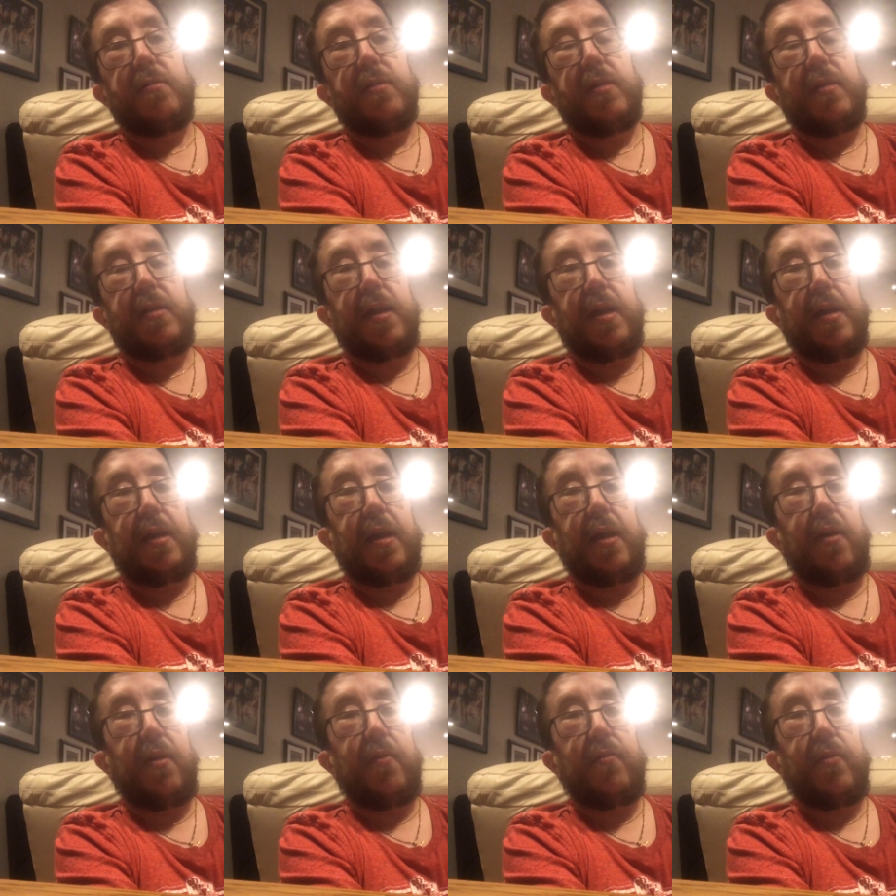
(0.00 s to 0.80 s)
to take
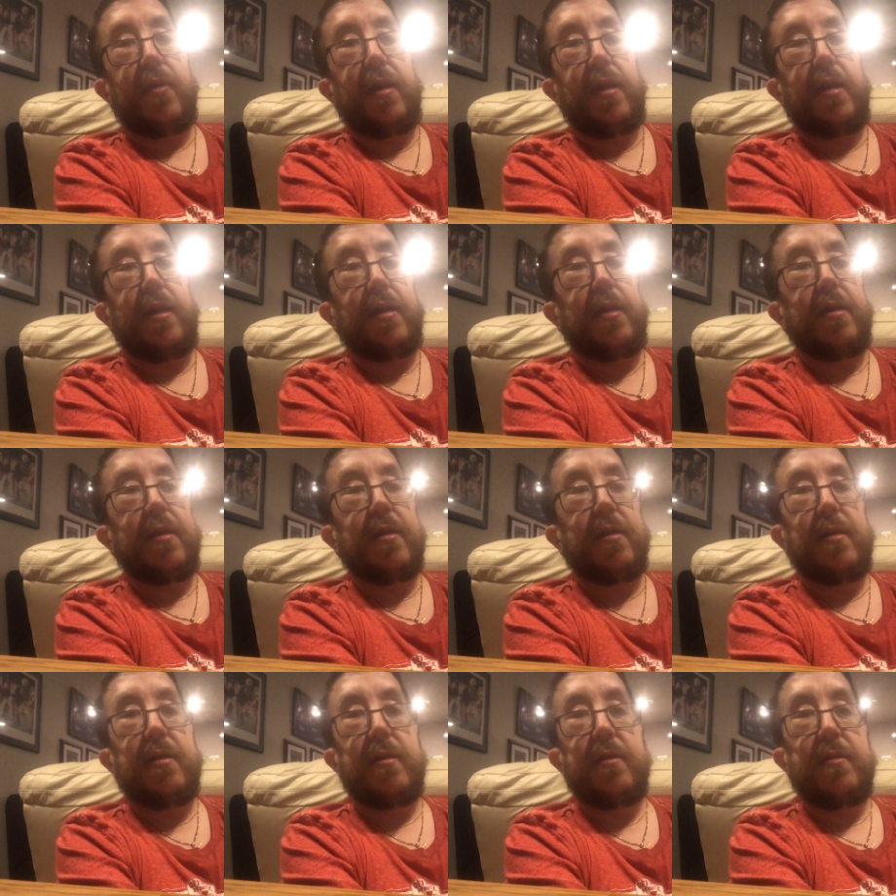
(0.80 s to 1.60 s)
care of like
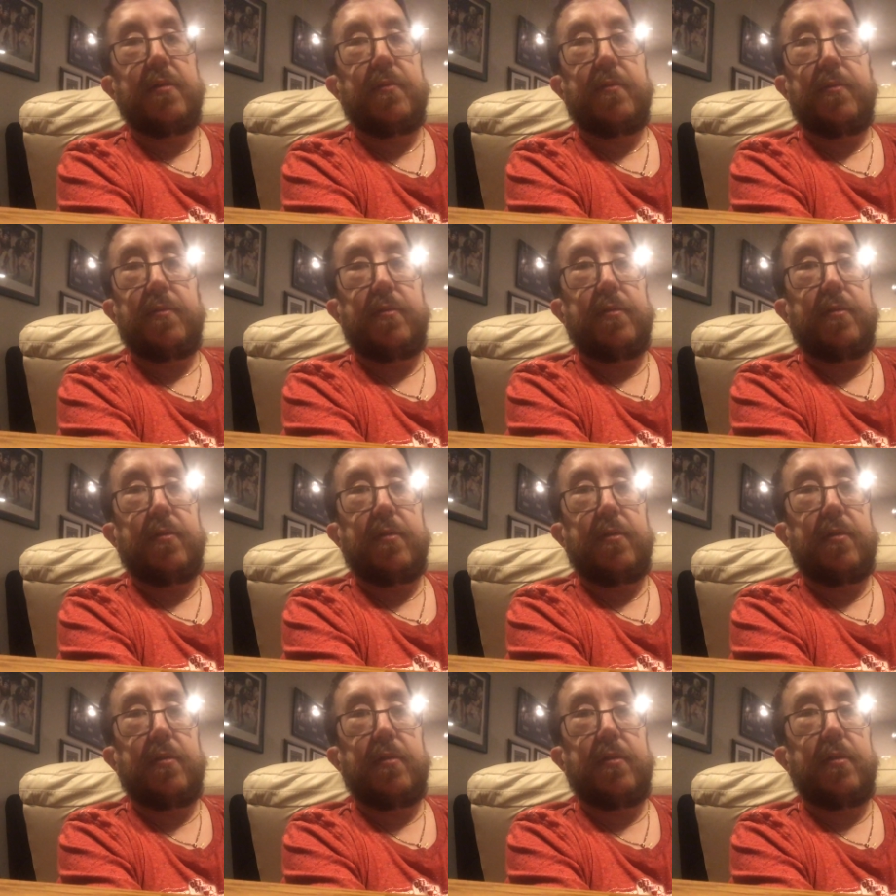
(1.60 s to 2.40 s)

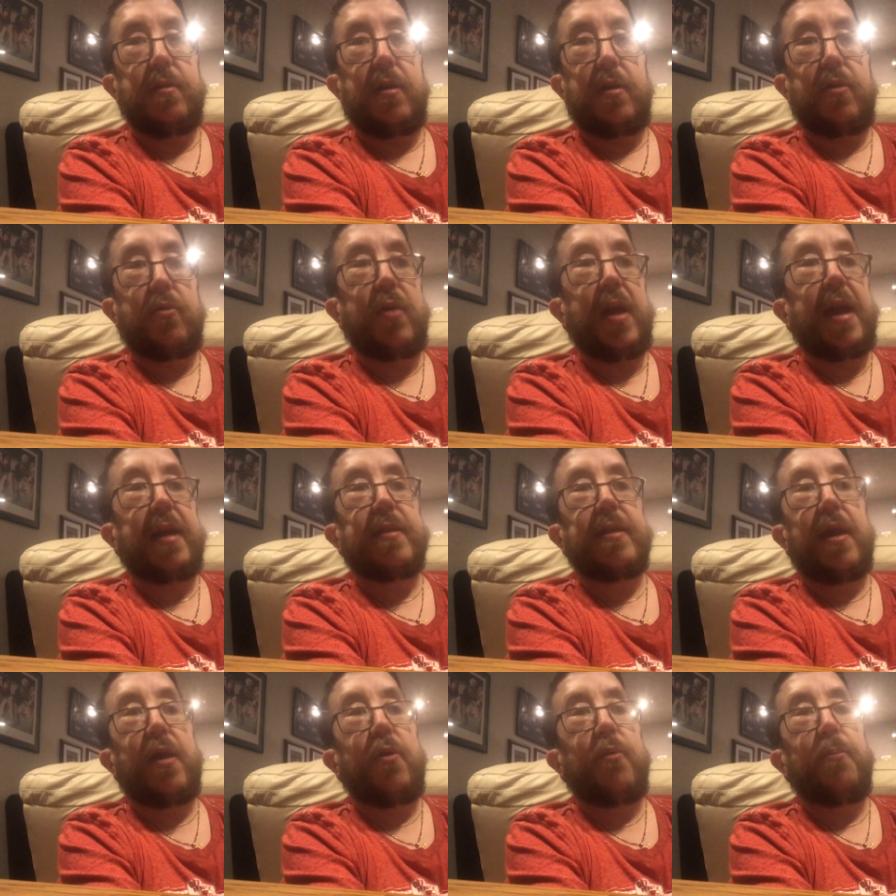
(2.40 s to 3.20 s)
a
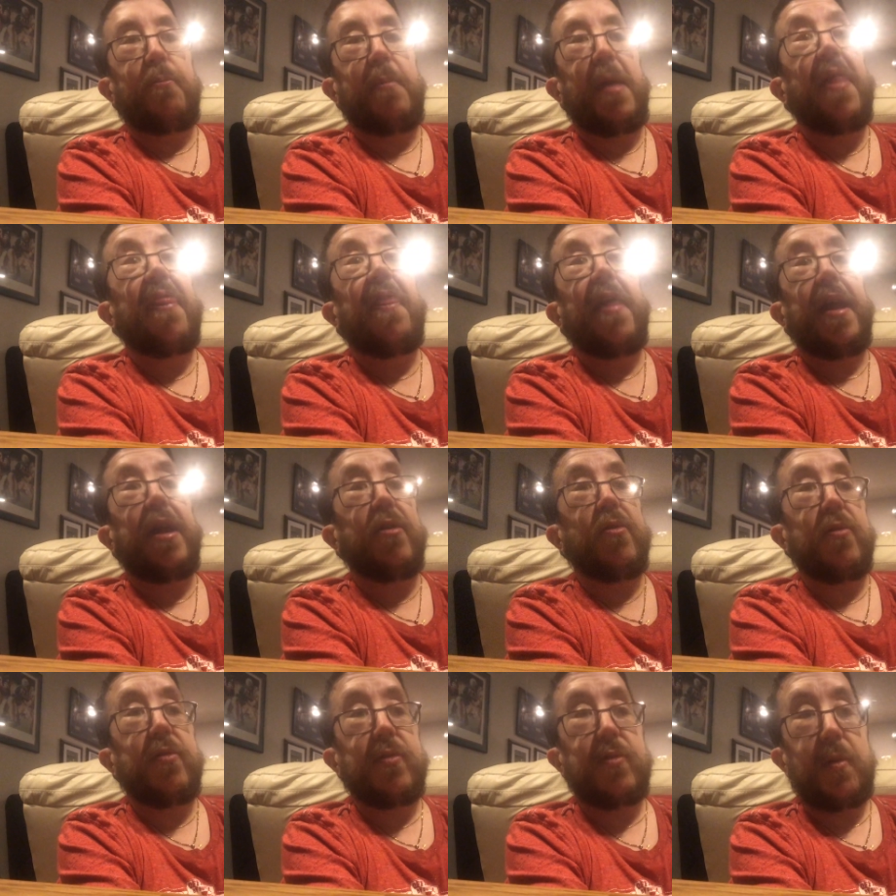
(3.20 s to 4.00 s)
cracked out meth head
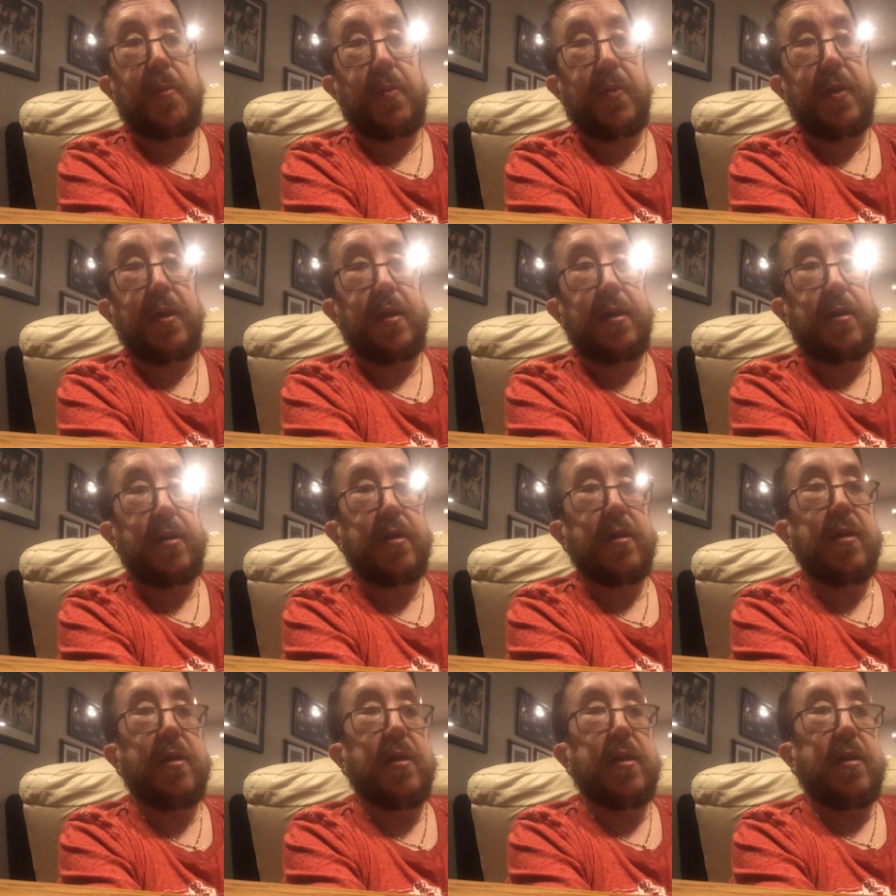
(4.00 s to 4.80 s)
or something
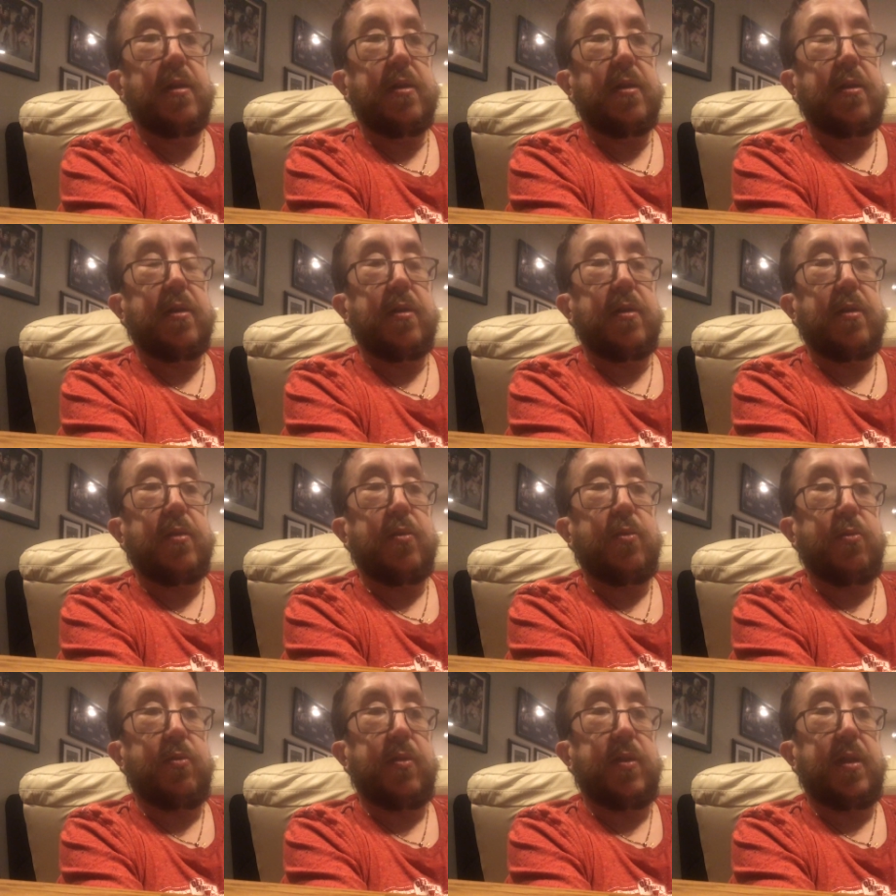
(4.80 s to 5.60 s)

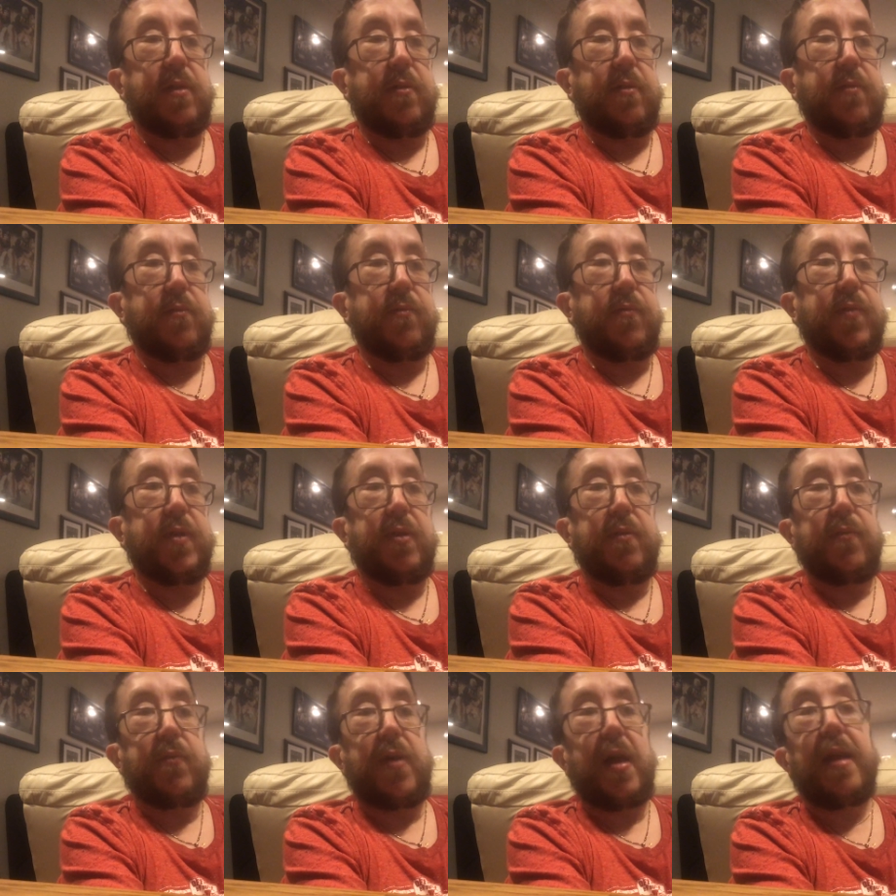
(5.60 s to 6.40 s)
who's in a fit
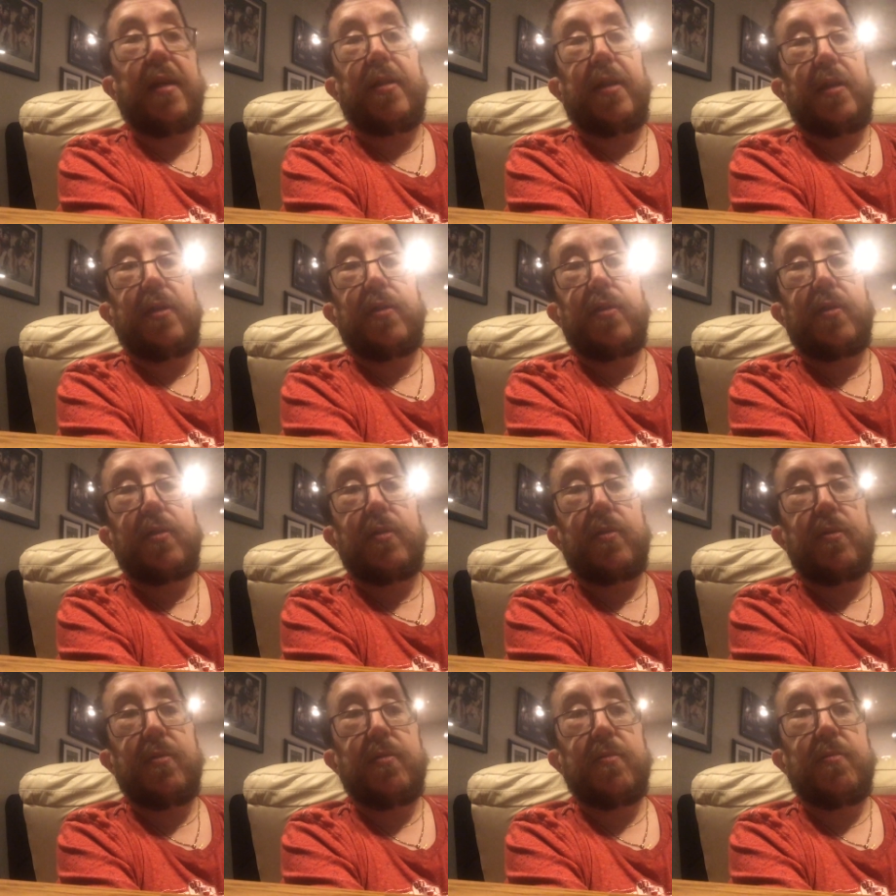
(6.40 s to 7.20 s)
of violence
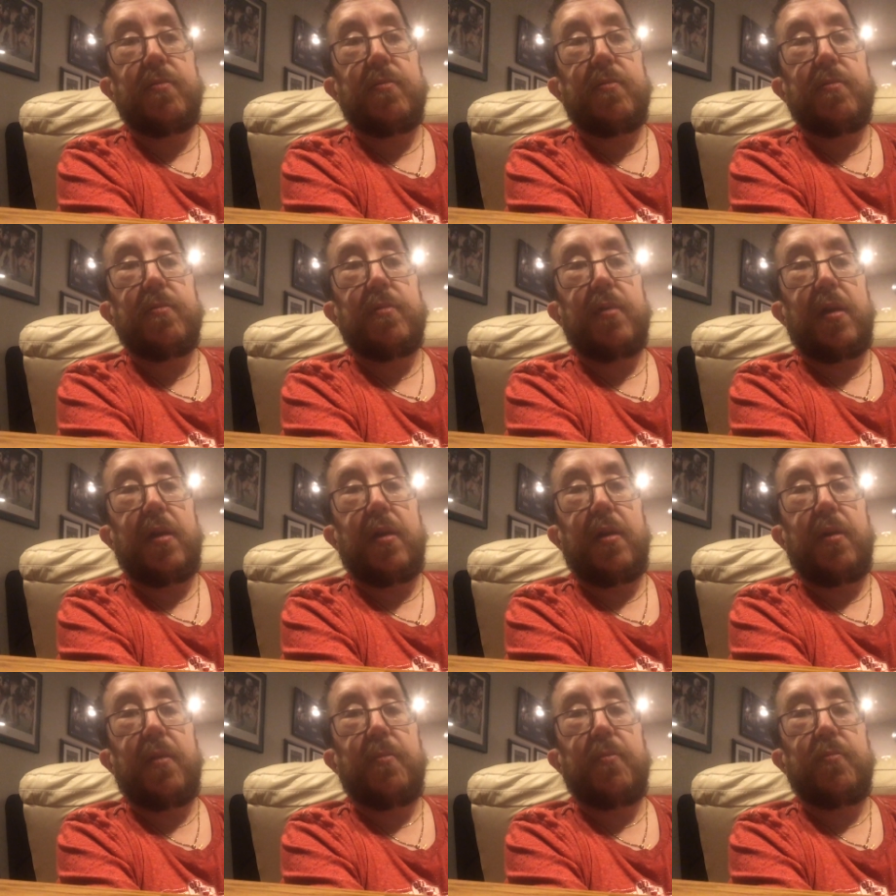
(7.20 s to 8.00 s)

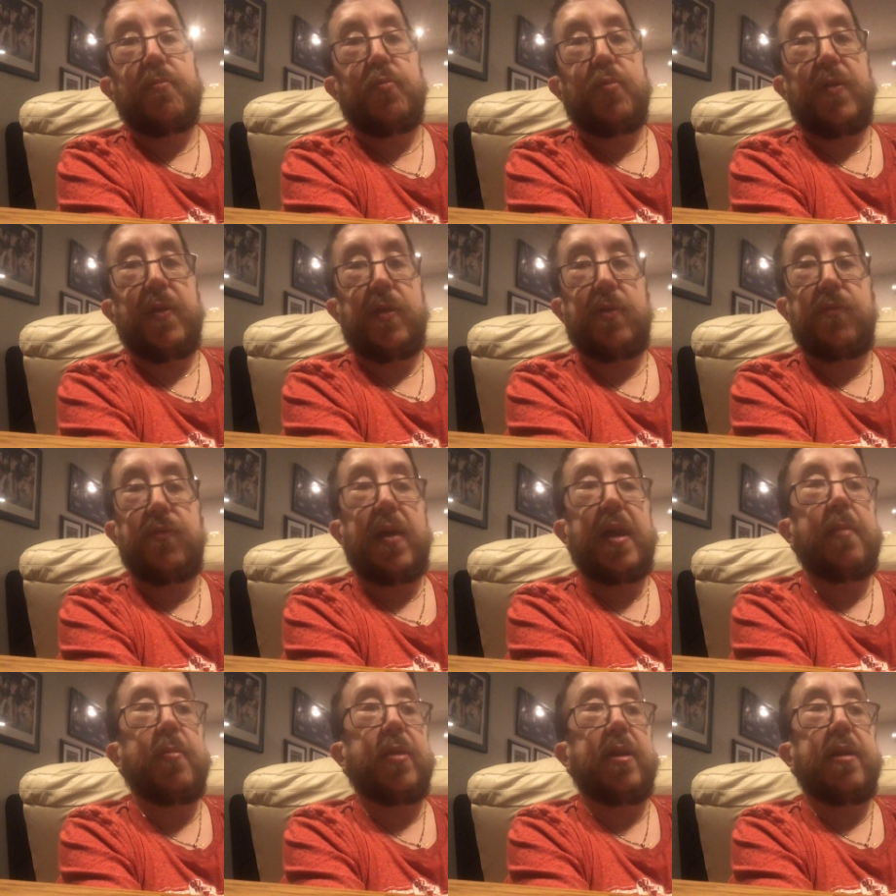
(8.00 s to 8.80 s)
with his
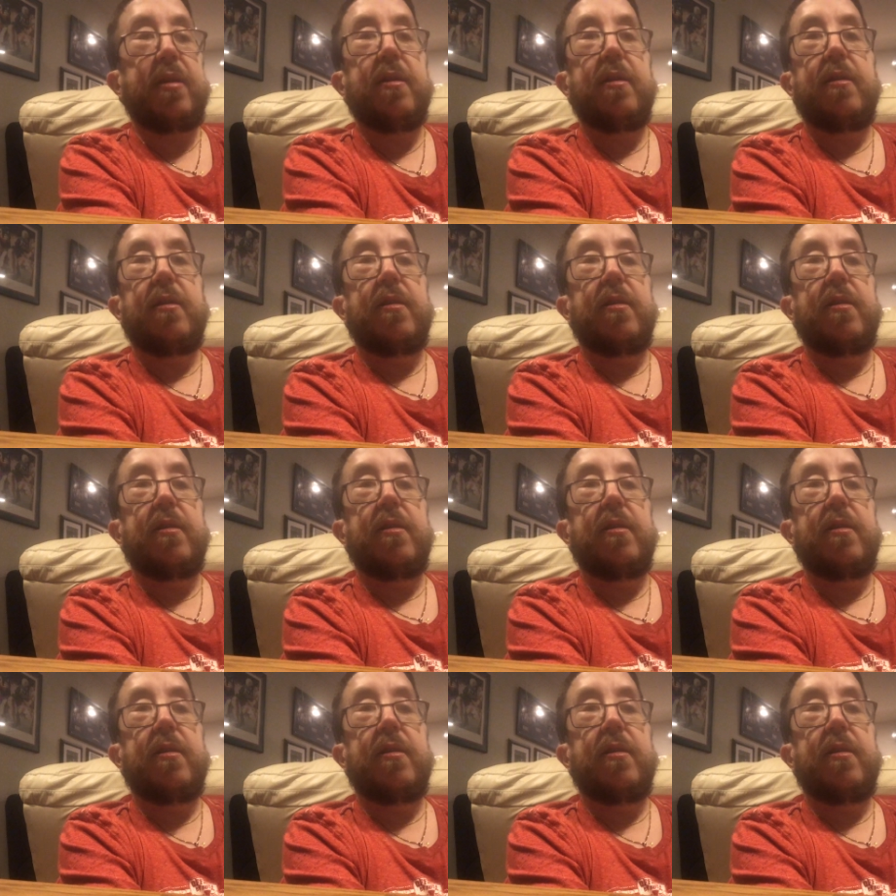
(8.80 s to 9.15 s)
family,